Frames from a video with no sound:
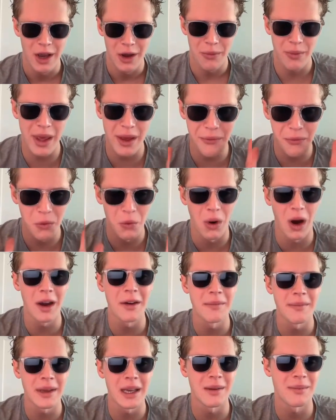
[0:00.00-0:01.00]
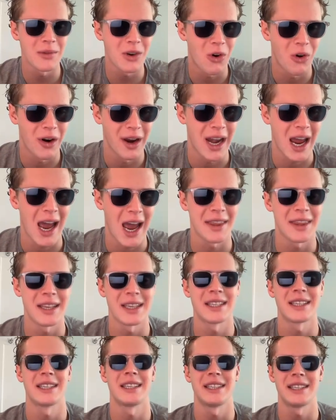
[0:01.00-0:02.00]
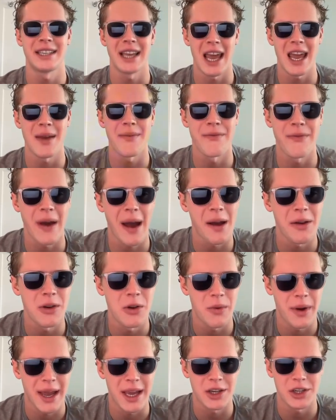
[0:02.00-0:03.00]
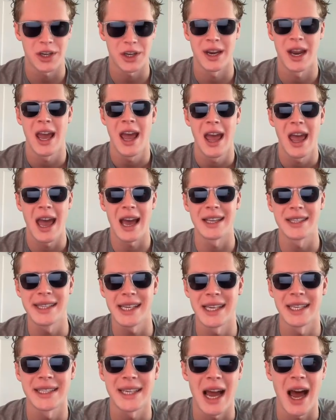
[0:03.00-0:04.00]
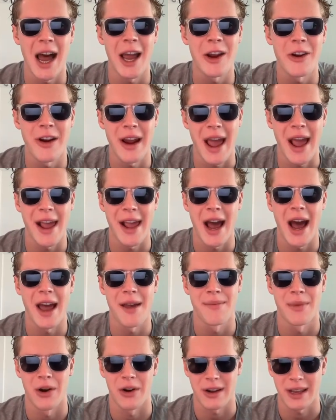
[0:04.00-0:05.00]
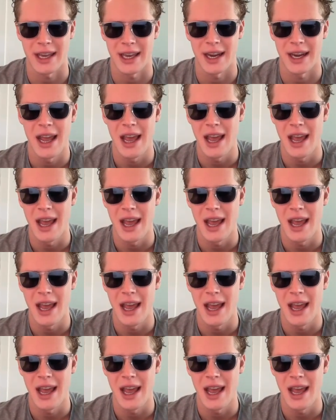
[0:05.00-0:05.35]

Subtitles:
We have one meme coin at the same valuation as the entire AI market.